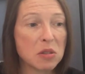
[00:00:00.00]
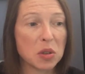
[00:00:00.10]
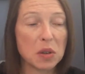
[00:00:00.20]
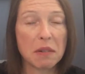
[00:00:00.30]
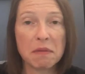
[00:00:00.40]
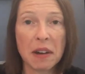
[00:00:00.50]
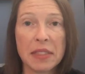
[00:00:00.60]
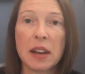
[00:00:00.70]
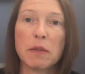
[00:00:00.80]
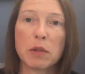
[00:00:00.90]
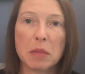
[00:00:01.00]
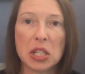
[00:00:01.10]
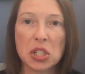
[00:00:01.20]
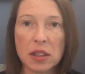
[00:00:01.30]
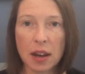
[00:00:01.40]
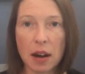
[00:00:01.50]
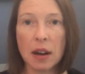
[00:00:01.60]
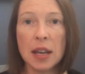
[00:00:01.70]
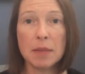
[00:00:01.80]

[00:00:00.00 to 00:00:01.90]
So you can find that information there.